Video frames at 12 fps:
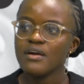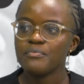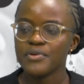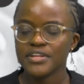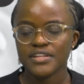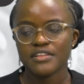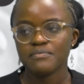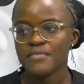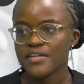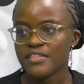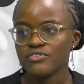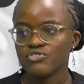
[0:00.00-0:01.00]
pregnant
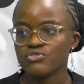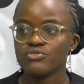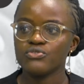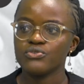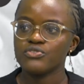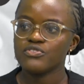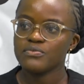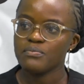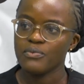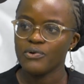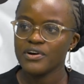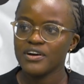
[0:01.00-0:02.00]
mothers should not
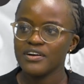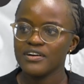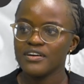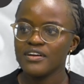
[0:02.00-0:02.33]
smoke.